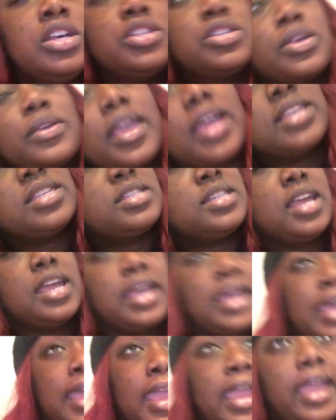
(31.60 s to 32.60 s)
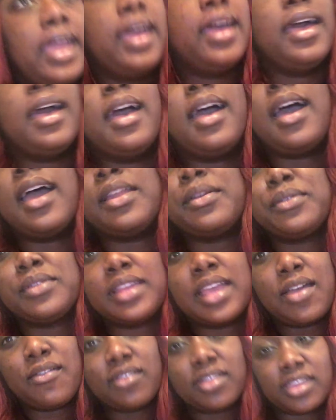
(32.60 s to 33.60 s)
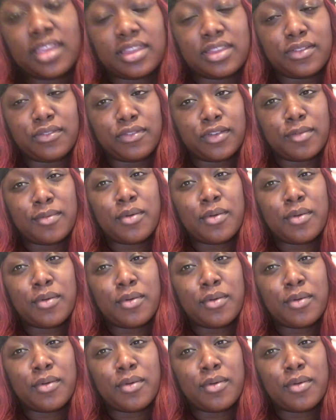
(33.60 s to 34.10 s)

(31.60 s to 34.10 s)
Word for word: So yesterday, I didn't really have anything to film.